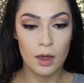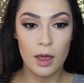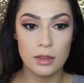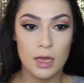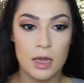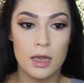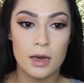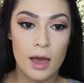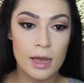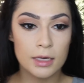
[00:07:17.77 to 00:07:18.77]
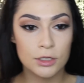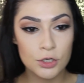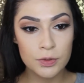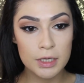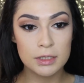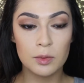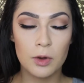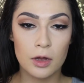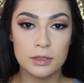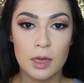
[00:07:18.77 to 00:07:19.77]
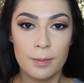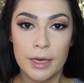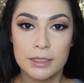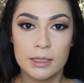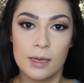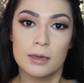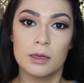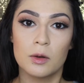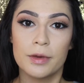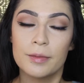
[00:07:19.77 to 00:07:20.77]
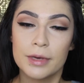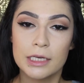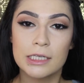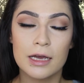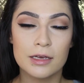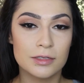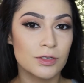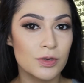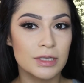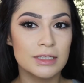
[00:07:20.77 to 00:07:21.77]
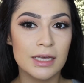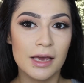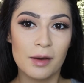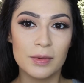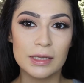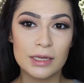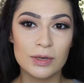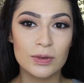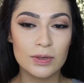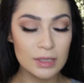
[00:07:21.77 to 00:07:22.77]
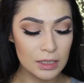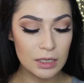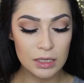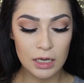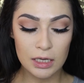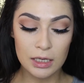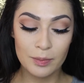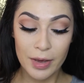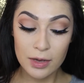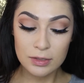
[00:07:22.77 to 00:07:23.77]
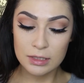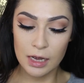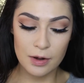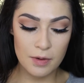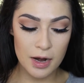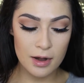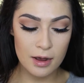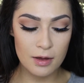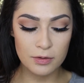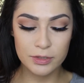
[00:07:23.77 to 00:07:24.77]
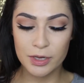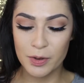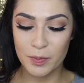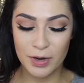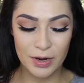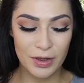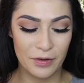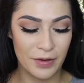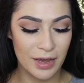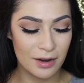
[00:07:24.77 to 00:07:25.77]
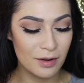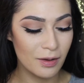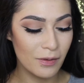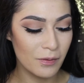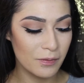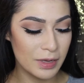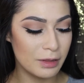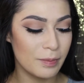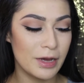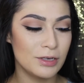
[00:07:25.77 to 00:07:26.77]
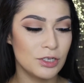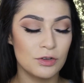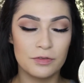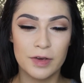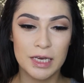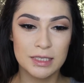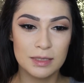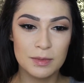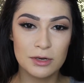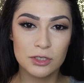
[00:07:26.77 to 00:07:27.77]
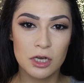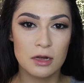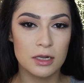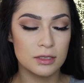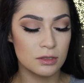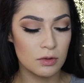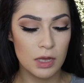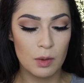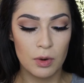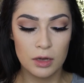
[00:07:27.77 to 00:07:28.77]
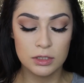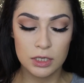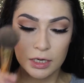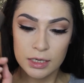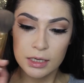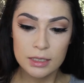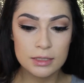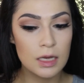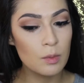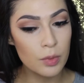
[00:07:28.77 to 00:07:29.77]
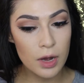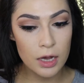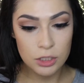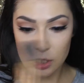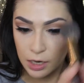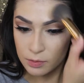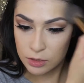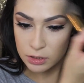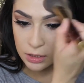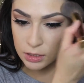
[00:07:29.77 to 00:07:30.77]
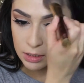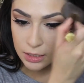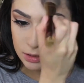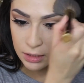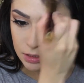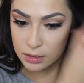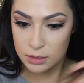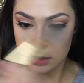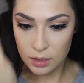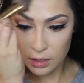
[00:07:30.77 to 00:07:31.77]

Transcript: And then I do need to bronze up my skin a little bit because as you can see, I'm a little on the pale side right now. So I'm going to go in with my Too Faced Milk Chocolate Soleil Bronzer. Same brush, and I'm just going to dust this